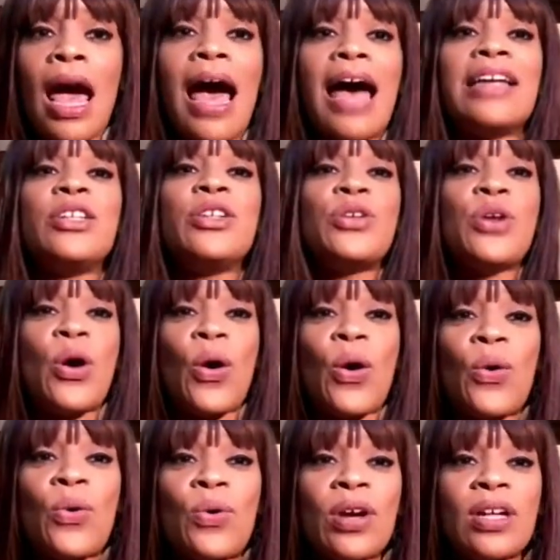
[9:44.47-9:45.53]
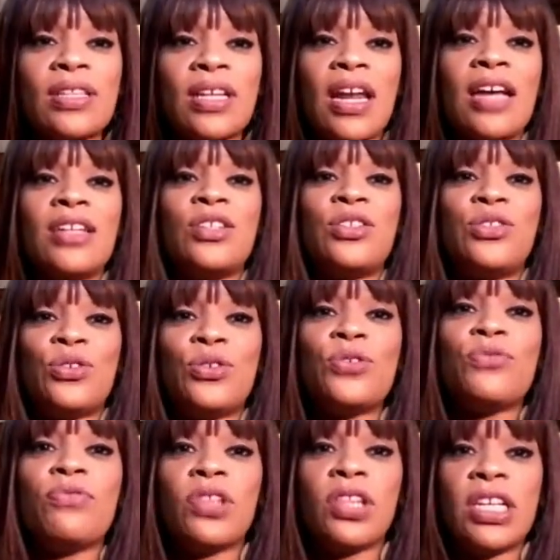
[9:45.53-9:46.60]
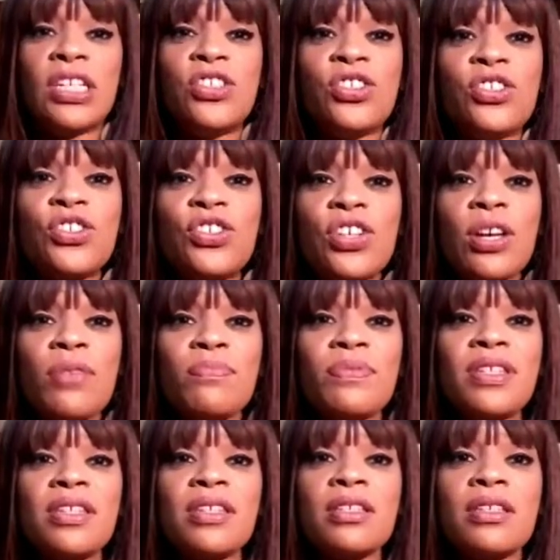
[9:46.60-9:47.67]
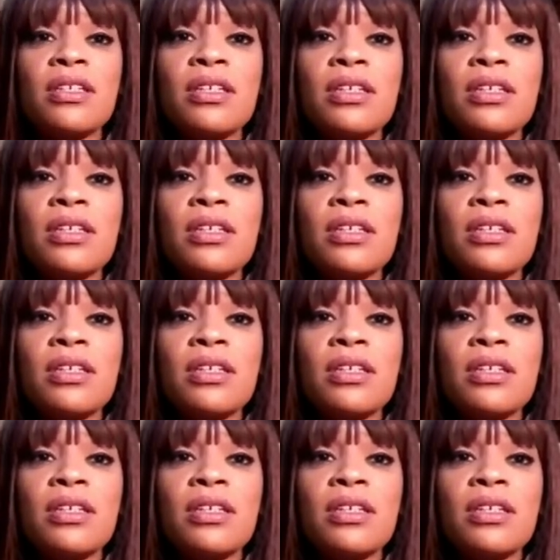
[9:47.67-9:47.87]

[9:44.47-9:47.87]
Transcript: I know that I deserve relationships